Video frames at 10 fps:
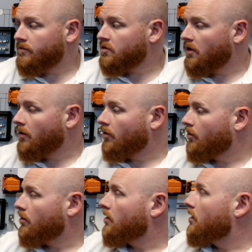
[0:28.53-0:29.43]

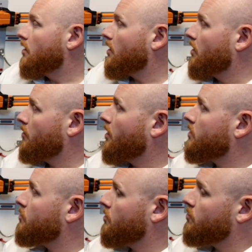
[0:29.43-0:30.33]
So in the
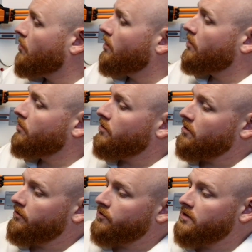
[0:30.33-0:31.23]
box with the trainer,
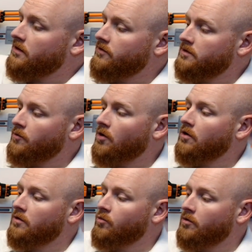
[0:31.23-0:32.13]
you'll have received a small
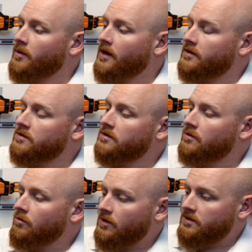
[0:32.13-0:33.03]
cardboard
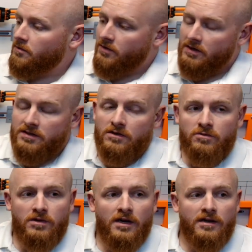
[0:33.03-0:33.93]
box with some of the
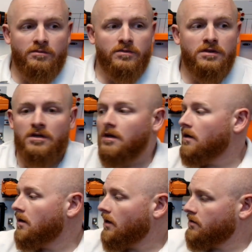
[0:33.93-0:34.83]
accessory items,
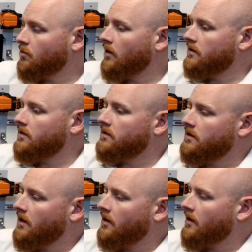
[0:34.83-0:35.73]
as well
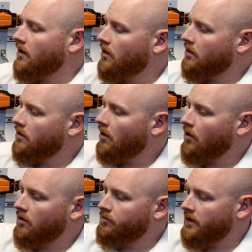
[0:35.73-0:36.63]
as a
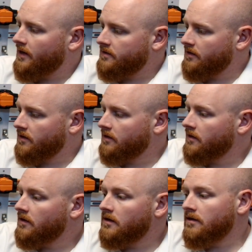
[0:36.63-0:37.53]
hard plastic
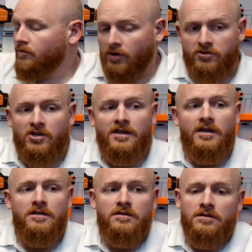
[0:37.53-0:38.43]
project
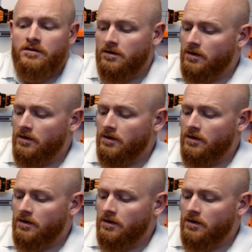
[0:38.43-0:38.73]
case.